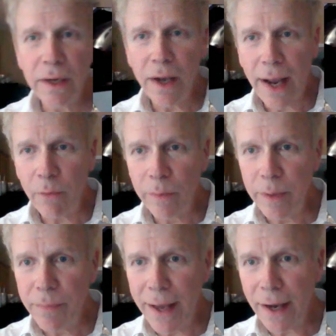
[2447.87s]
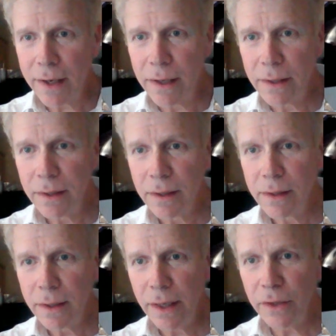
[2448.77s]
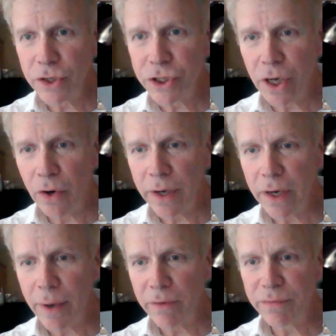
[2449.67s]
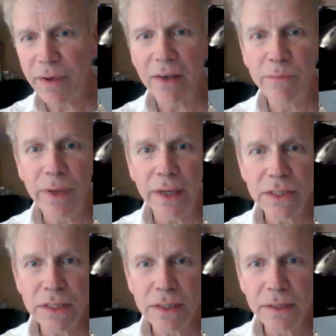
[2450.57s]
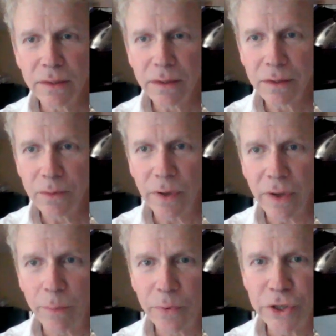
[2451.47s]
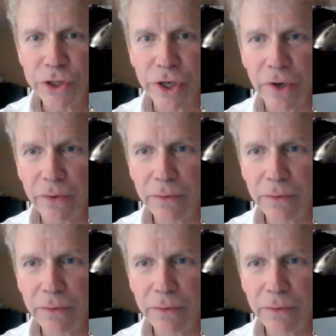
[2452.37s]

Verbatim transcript: I will be back in the show in about five minutes with our pre-show.